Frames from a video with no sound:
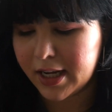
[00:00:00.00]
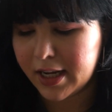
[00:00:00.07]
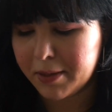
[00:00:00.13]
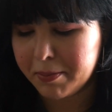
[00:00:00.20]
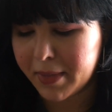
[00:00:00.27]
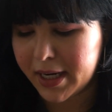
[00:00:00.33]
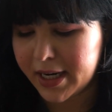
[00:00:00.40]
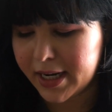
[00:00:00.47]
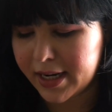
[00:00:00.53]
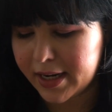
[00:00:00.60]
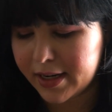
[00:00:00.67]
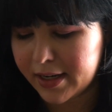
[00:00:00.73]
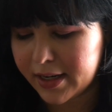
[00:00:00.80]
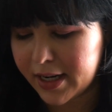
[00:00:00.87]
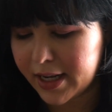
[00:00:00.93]
And my
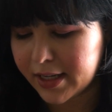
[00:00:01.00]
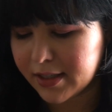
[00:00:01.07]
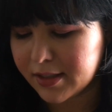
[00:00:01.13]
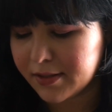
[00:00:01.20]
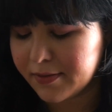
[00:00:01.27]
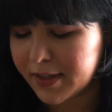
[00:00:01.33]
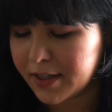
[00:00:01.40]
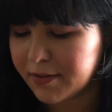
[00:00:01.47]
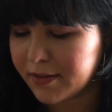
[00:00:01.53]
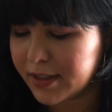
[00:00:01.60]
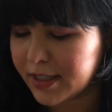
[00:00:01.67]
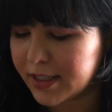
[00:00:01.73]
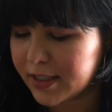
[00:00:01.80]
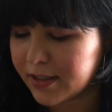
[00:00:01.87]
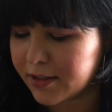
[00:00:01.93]
next
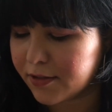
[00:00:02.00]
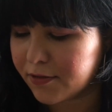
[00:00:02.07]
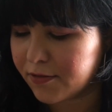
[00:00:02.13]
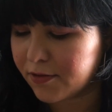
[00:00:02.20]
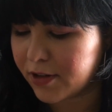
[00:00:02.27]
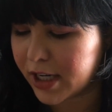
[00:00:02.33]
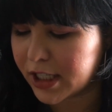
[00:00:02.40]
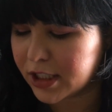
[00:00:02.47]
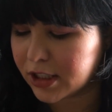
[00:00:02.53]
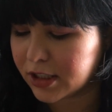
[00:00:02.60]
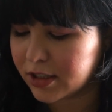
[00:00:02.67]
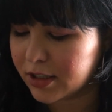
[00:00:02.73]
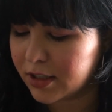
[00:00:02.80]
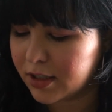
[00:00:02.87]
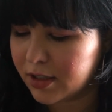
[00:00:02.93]
favorite is the
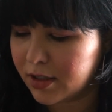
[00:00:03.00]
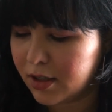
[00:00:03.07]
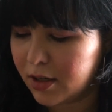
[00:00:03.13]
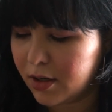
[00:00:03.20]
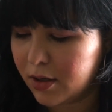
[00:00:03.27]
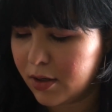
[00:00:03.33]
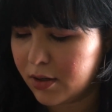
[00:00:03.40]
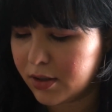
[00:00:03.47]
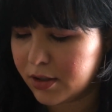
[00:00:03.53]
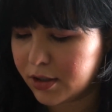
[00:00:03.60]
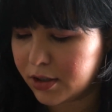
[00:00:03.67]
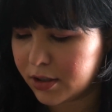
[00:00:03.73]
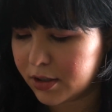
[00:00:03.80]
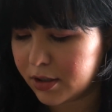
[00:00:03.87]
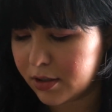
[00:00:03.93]
Fresh
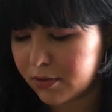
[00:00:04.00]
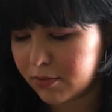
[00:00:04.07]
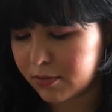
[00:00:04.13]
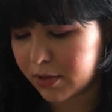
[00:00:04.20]
Sugar